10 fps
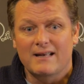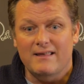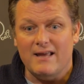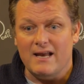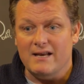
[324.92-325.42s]

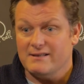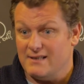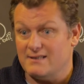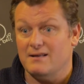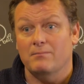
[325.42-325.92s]
the
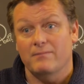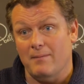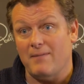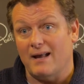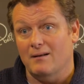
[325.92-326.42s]
system
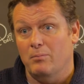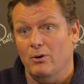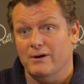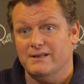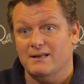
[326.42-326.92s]
that Megal
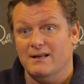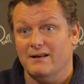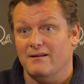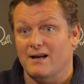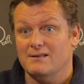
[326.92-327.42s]
employs at
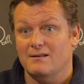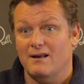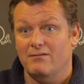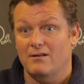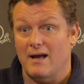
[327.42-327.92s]
international level.